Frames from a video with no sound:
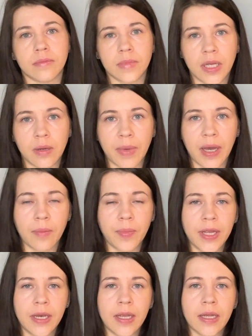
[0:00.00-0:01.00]
in my
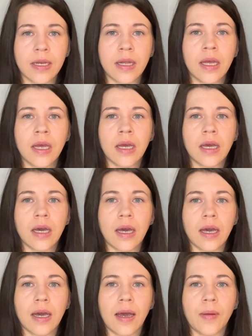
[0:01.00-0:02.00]
opinion
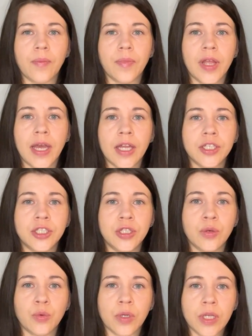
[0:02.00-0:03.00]
that you will